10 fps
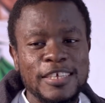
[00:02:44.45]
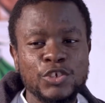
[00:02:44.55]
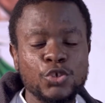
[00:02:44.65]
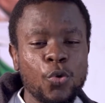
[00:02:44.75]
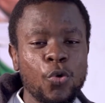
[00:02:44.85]

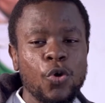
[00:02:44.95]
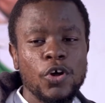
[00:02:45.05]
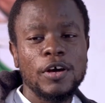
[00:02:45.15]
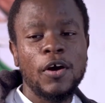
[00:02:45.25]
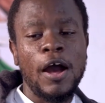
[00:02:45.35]
show
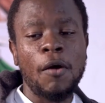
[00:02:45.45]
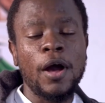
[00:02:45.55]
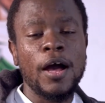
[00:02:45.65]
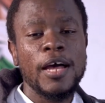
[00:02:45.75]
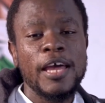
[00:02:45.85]

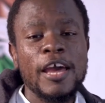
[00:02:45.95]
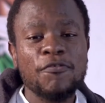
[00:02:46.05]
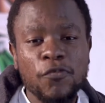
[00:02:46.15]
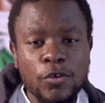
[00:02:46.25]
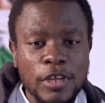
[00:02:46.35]
our
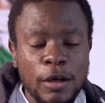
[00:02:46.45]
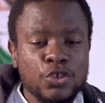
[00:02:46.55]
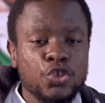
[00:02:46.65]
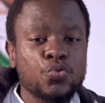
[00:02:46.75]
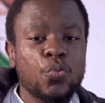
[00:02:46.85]
effort, our
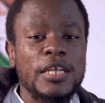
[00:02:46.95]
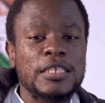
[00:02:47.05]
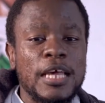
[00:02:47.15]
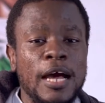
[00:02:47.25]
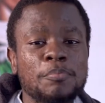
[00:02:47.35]

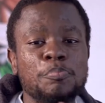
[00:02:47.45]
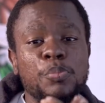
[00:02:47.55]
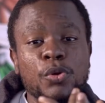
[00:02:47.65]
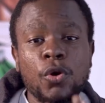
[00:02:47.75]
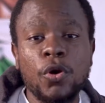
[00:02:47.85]
sweat, and
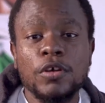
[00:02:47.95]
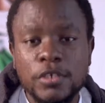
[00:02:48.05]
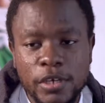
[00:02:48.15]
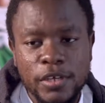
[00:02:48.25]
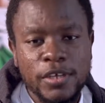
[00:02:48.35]

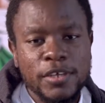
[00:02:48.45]
blood,